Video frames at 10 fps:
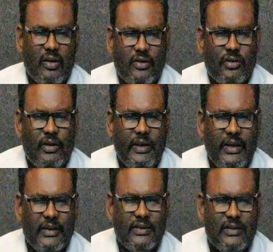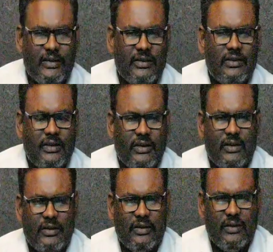So here,
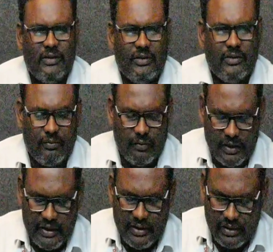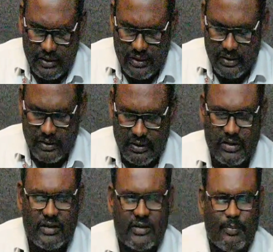what is the
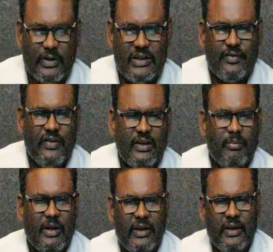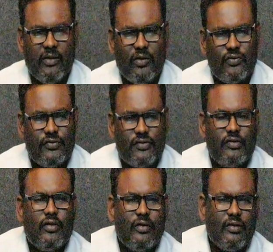specific meaning of
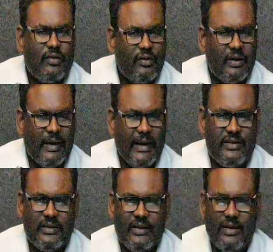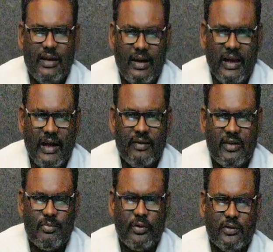natural
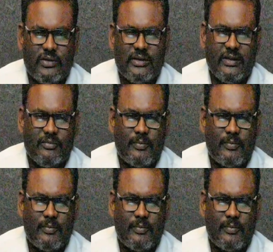language processing?